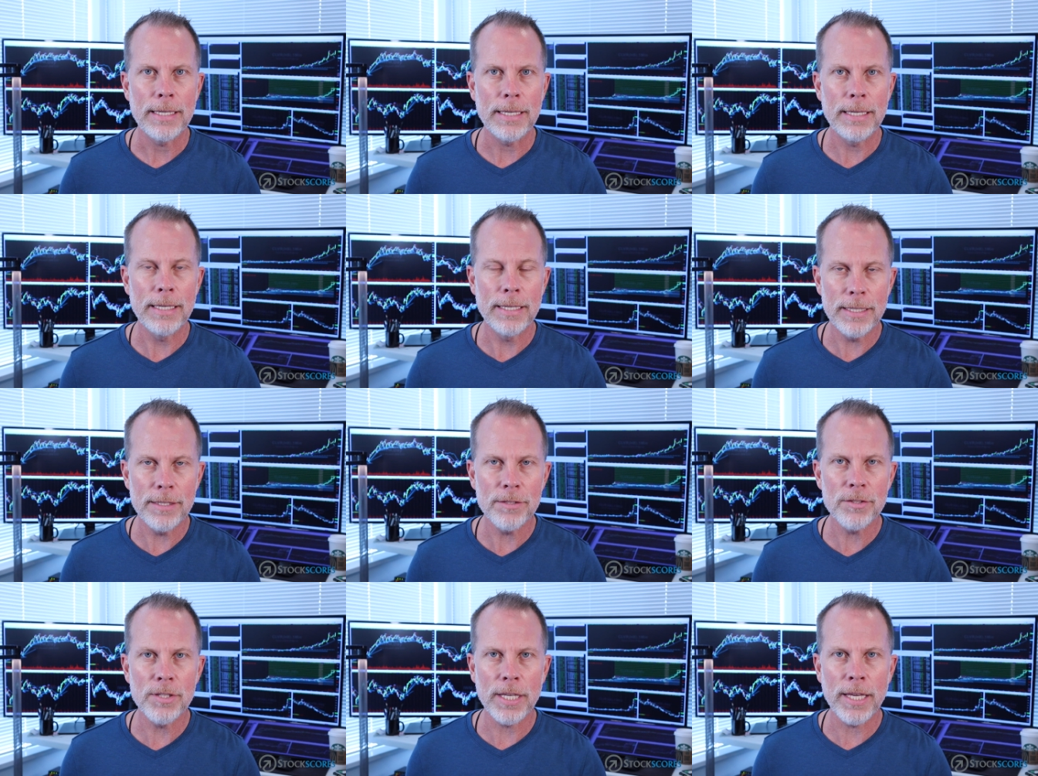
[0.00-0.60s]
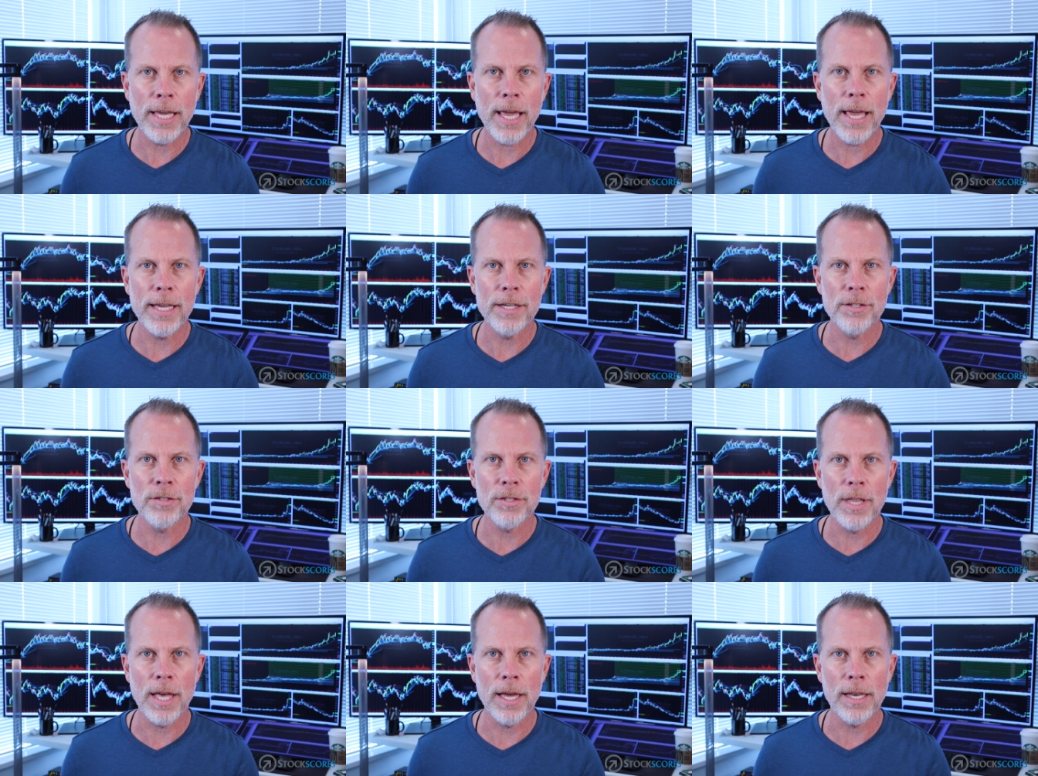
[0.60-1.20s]
it is the
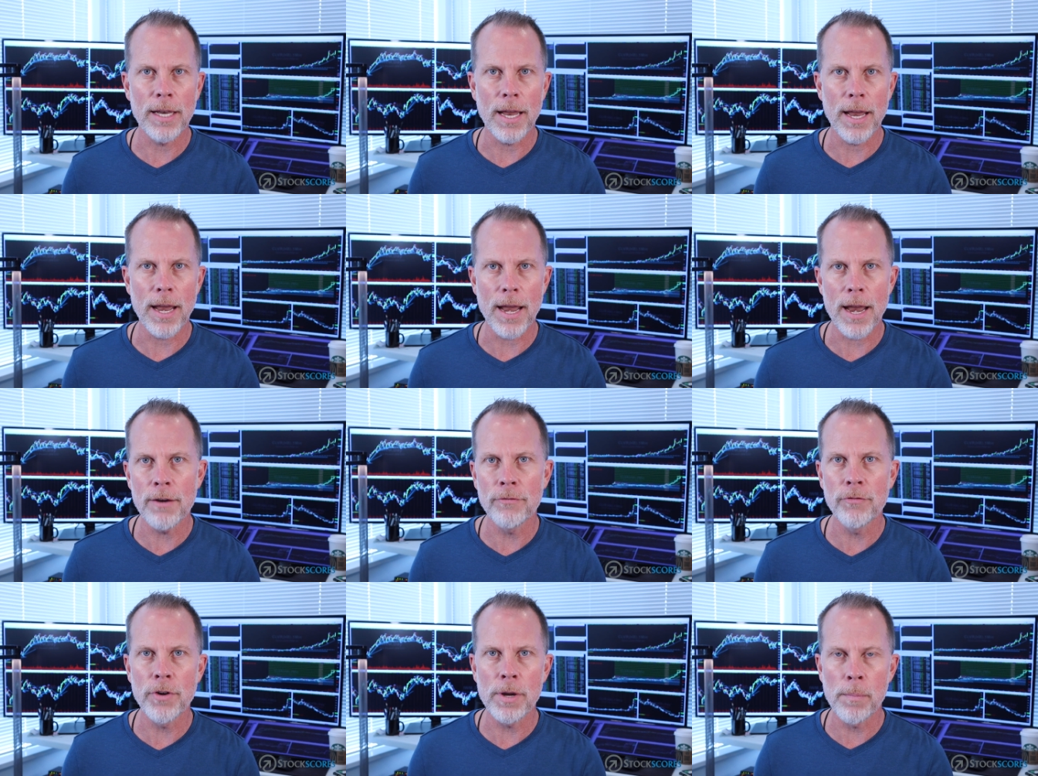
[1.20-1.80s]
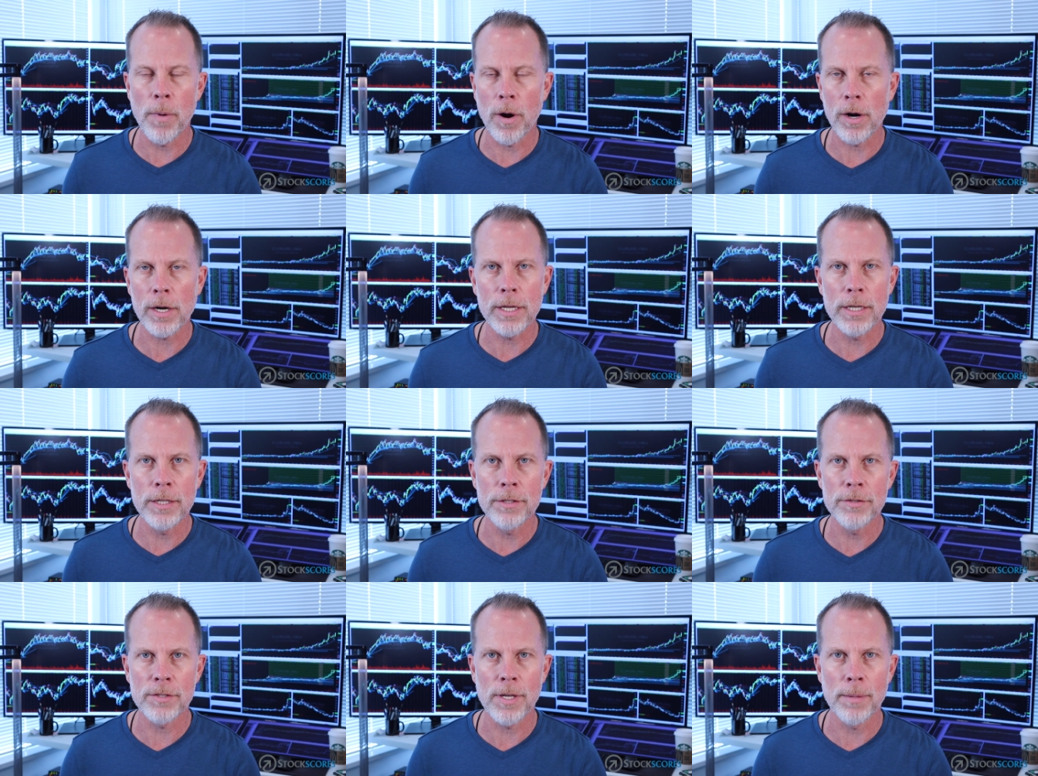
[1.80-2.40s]
case that every
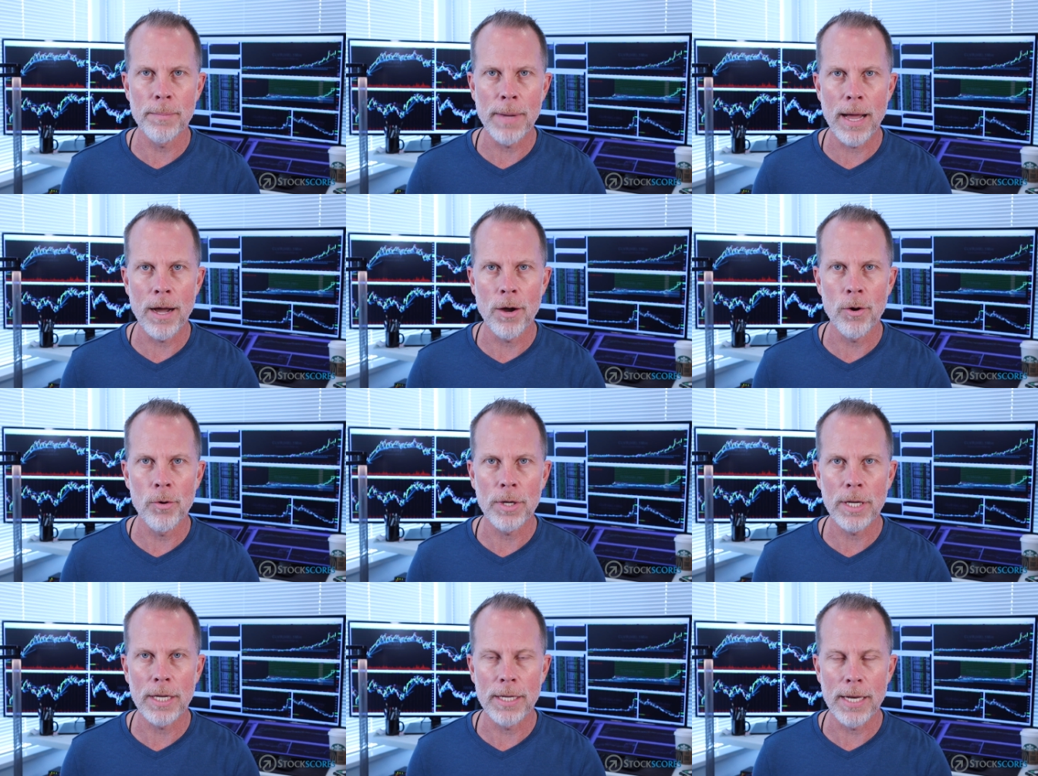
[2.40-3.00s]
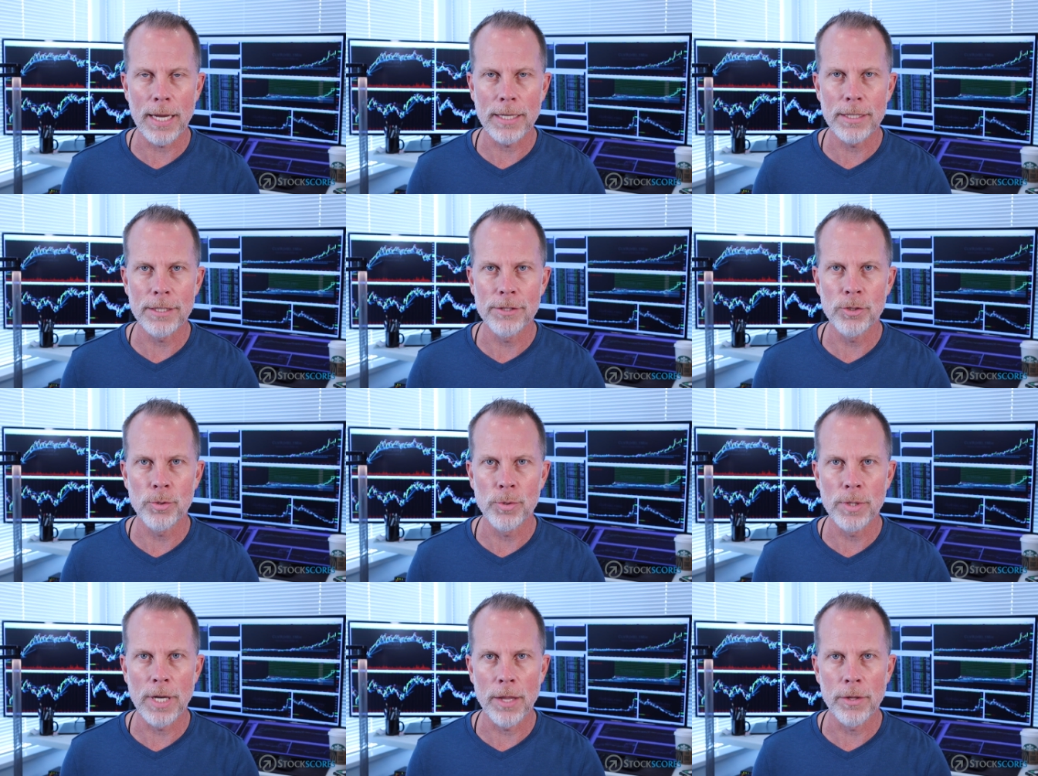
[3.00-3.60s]
market is somehow connected
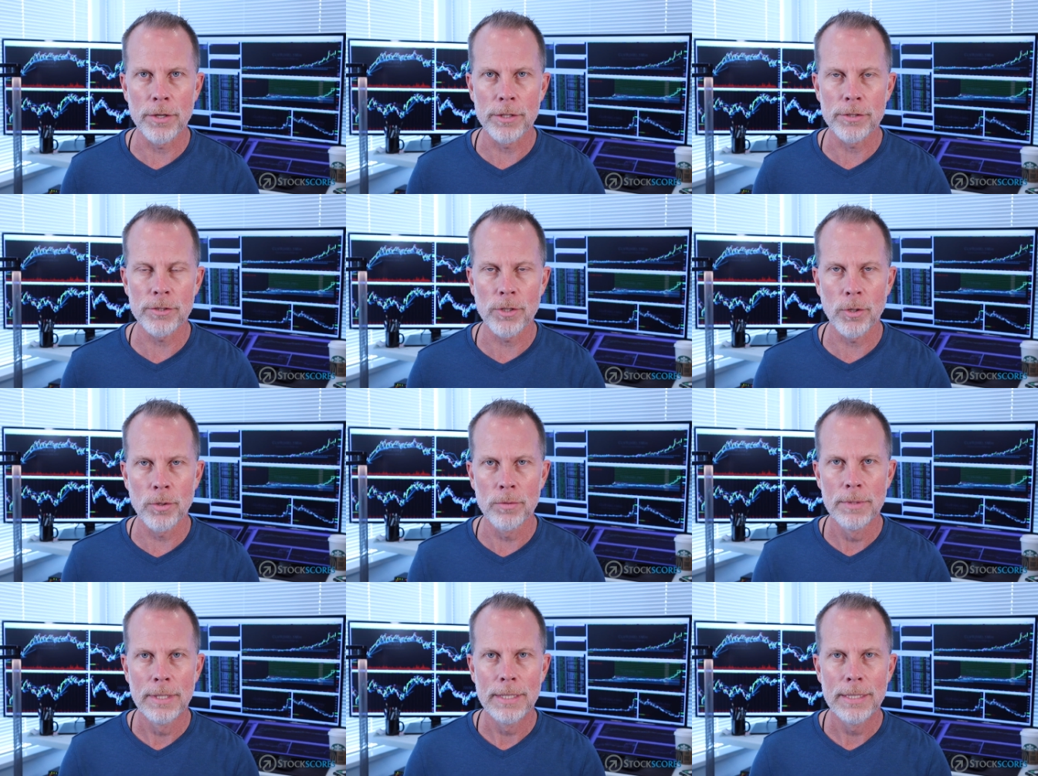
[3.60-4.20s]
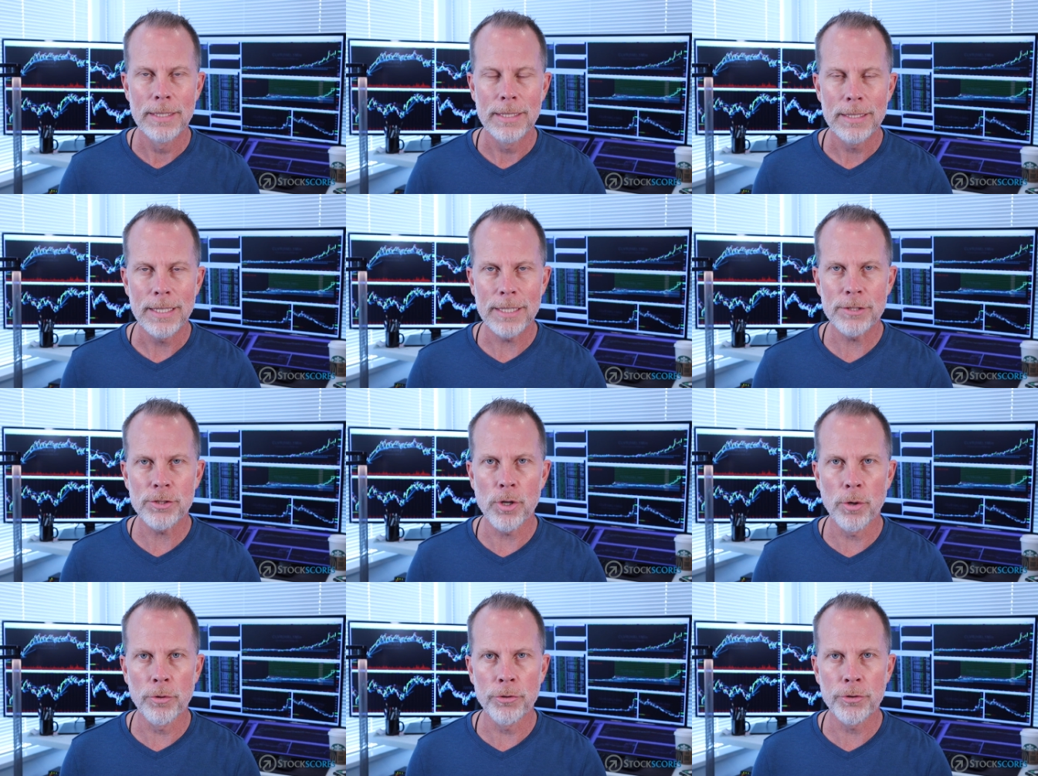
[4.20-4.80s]
to another. So
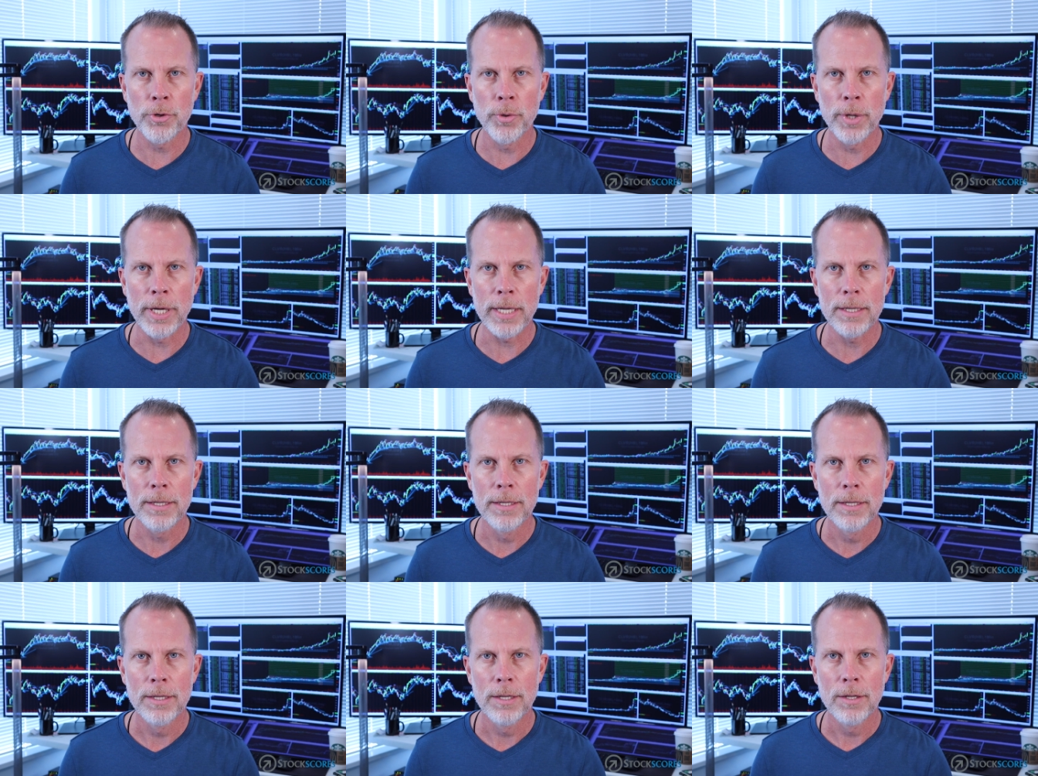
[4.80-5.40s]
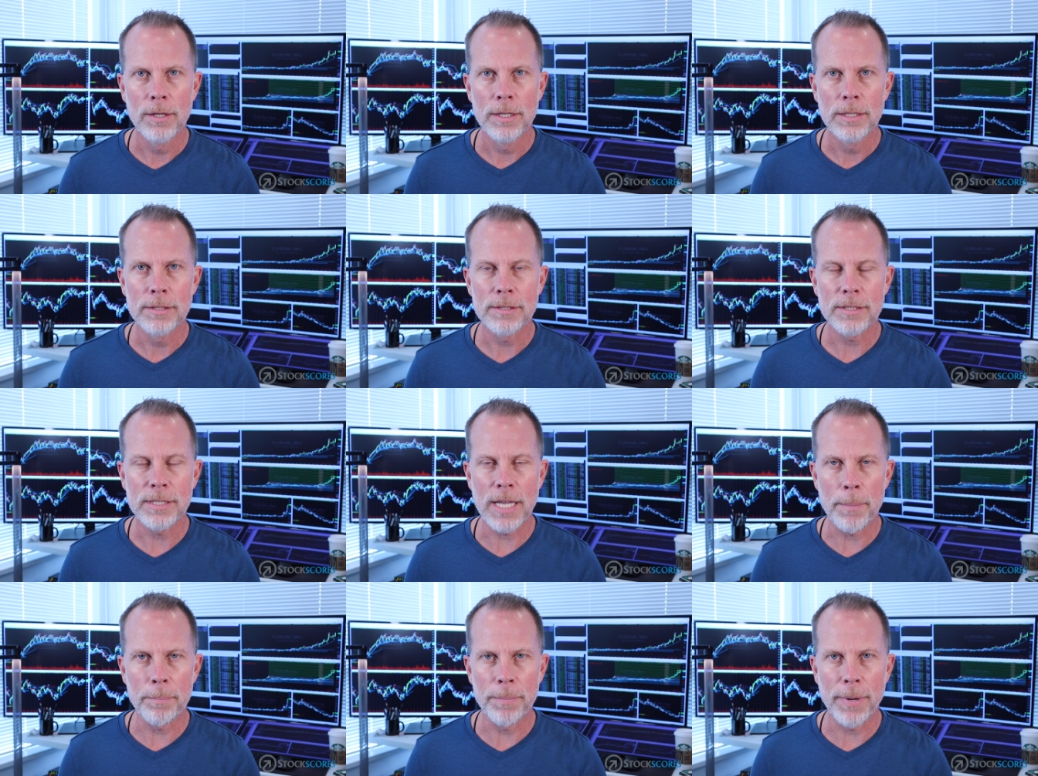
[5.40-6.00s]
let's go through it
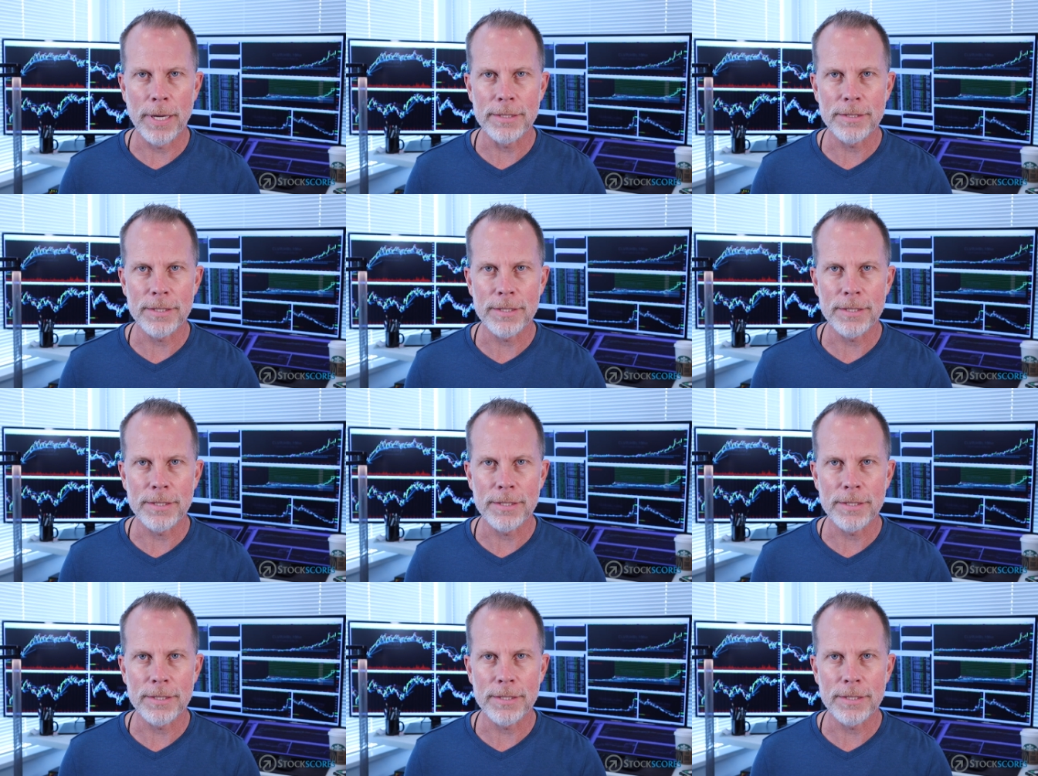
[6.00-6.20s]
step by